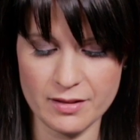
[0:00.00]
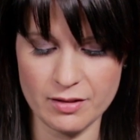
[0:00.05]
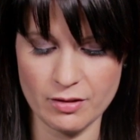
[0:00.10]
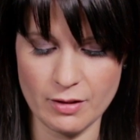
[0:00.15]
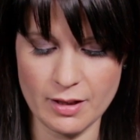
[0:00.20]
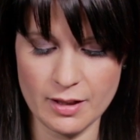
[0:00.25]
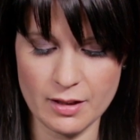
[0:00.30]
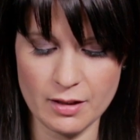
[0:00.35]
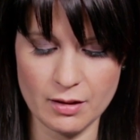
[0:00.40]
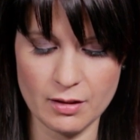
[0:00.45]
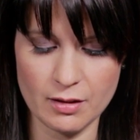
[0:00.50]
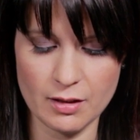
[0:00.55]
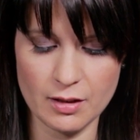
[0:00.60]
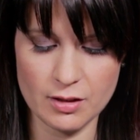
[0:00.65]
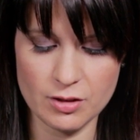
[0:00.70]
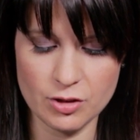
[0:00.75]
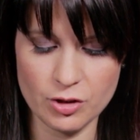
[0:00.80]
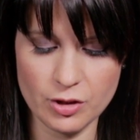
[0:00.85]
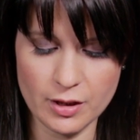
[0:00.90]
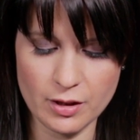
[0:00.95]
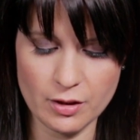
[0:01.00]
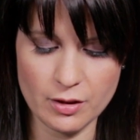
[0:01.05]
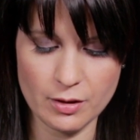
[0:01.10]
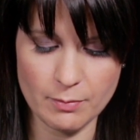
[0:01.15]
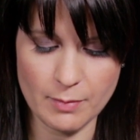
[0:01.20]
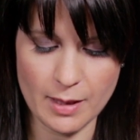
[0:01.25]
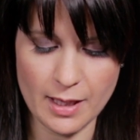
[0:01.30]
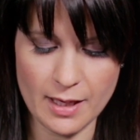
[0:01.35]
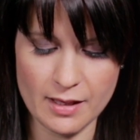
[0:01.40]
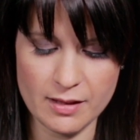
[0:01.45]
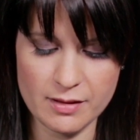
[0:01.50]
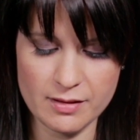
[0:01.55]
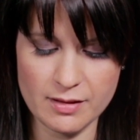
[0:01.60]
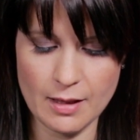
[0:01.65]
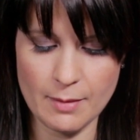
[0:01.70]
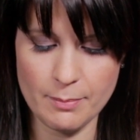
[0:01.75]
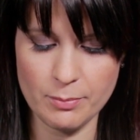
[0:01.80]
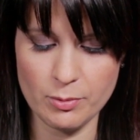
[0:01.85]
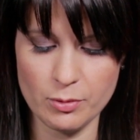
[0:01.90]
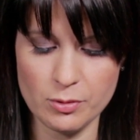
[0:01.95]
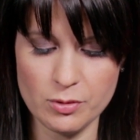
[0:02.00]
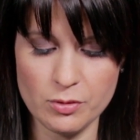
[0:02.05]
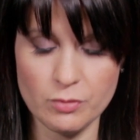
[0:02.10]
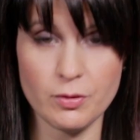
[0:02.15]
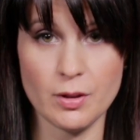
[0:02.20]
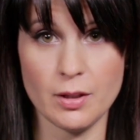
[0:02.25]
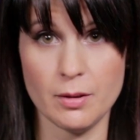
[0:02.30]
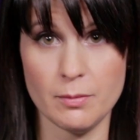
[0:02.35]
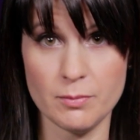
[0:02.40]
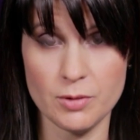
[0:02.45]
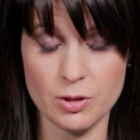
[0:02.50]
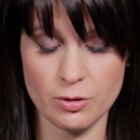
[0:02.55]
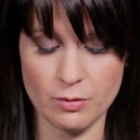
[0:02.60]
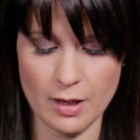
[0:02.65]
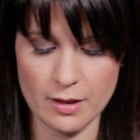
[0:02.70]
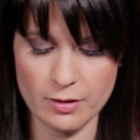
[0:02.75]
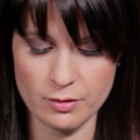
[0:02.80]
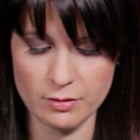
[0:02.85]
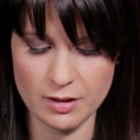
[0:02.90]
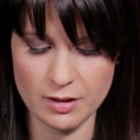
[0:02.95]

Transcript: so I can trigger my samples from Serato